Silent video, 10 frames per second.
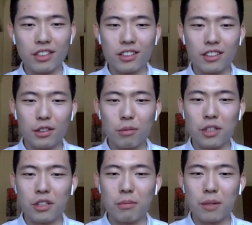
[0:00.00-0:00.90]
the, the Human
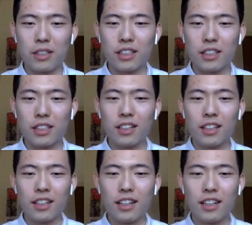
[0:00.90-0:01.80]
Genome Project.
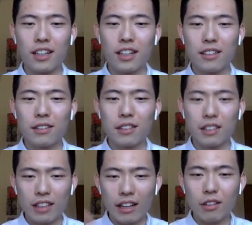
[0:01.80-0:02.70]
Uh,
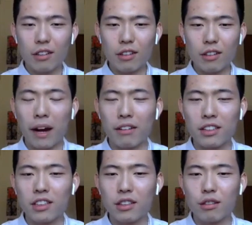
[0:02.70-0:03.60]
that also
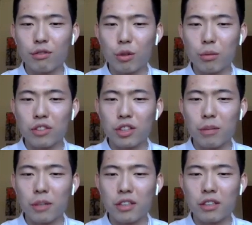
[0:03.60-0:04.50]
pioneered a new form of
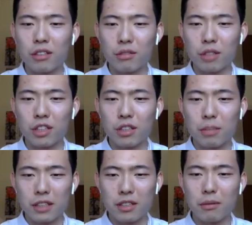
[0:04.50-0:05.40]
genomics research
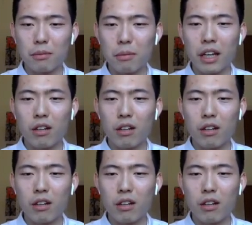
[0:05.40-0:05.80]
because the main